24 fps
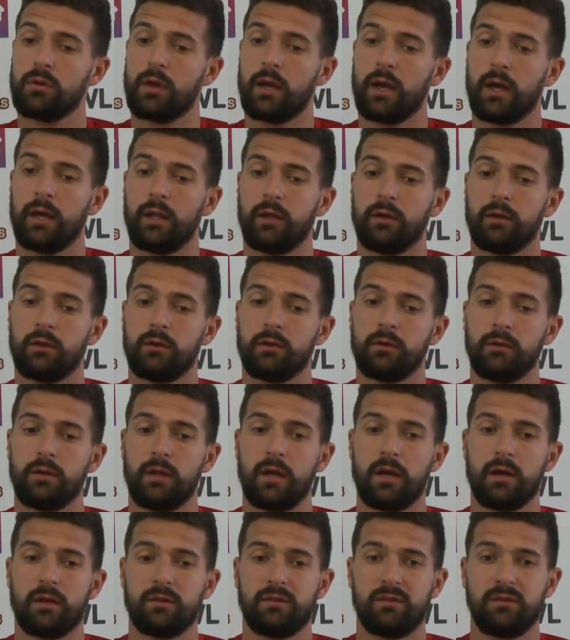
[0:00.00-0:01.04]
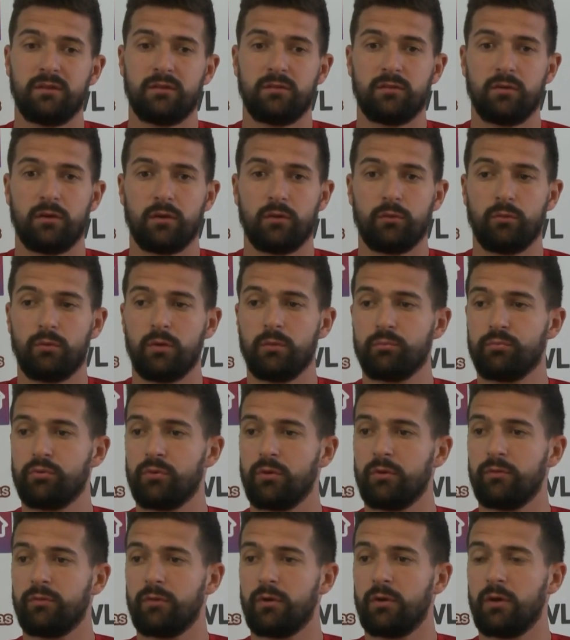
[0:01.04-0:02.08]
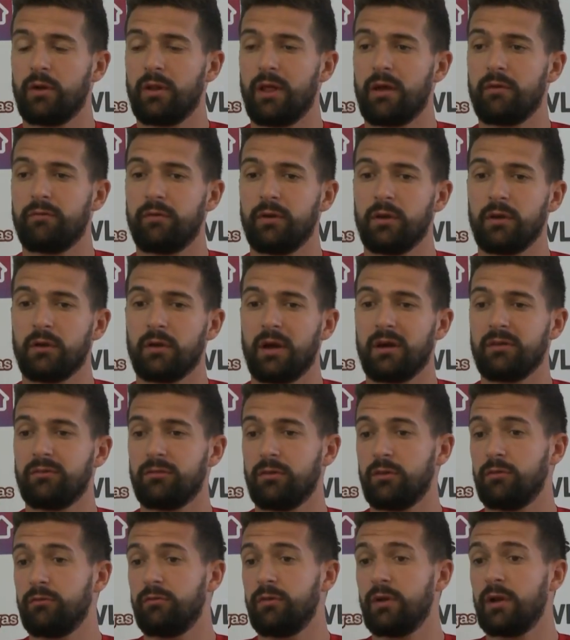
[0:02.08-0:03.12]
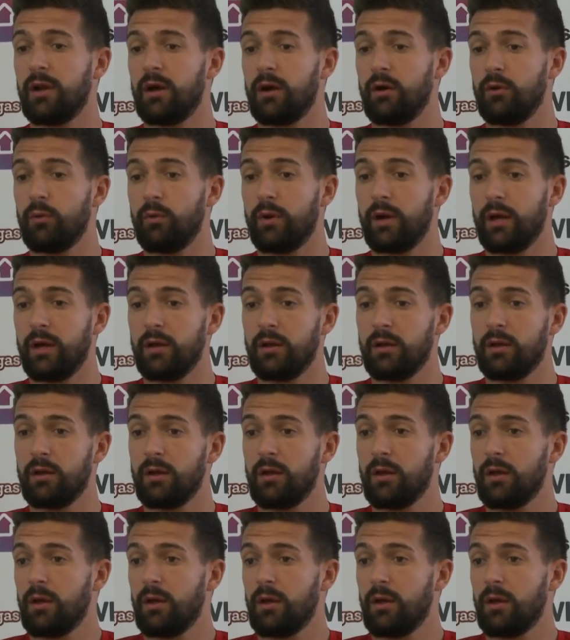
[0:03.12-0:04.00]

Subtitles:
And yeah, this year we improved a lot. I think Aston Villa away,